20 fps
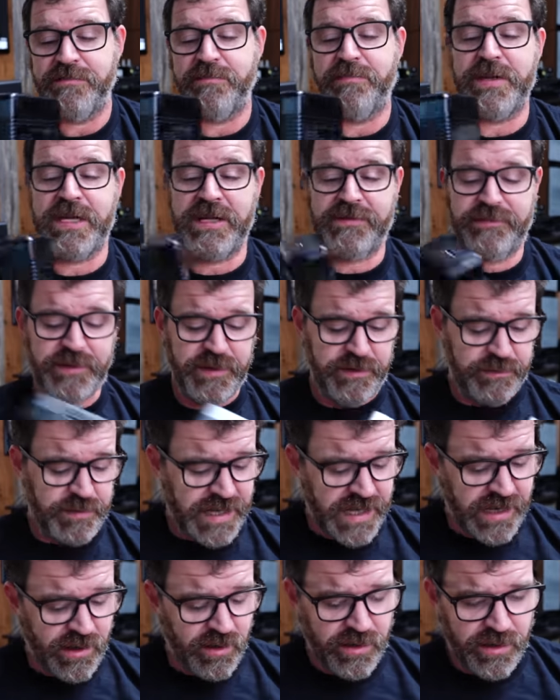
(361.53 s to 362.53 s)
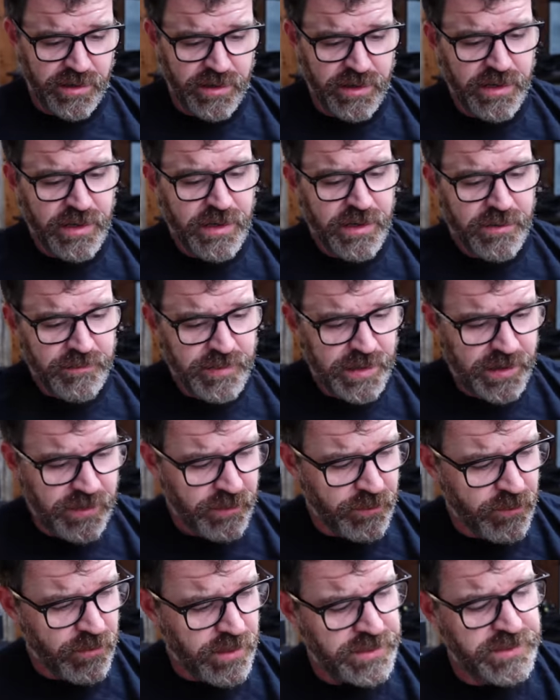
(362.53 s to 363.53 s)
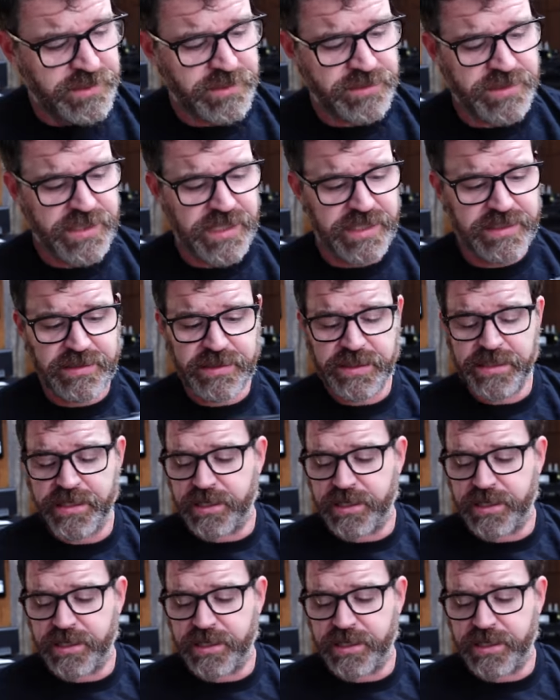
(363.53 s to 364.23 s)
Beefy power brick, okay?